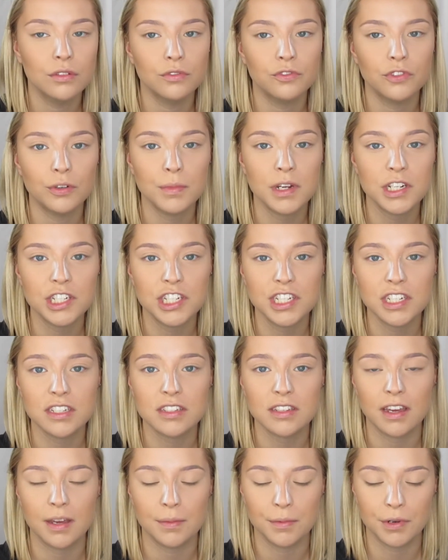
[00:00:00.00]
For my cheeks,
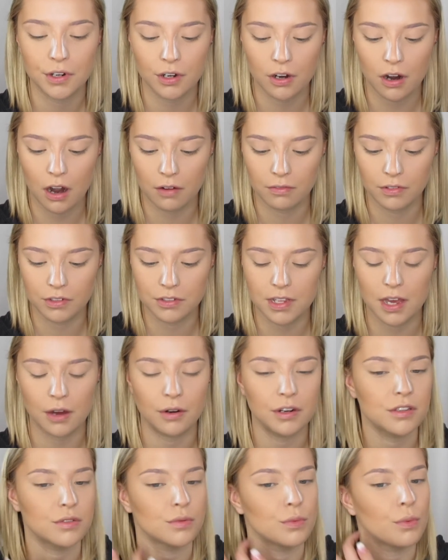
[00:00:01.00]
I am going to carve those
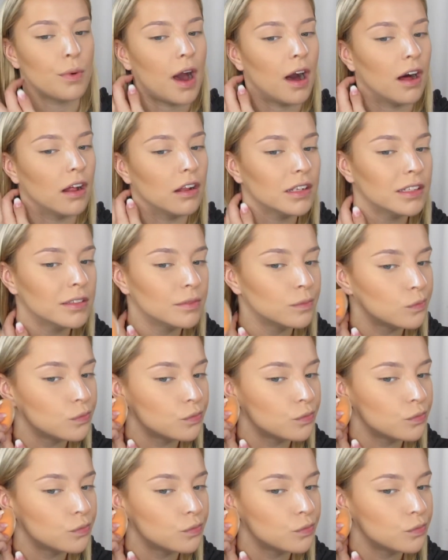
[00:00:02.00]
out as well.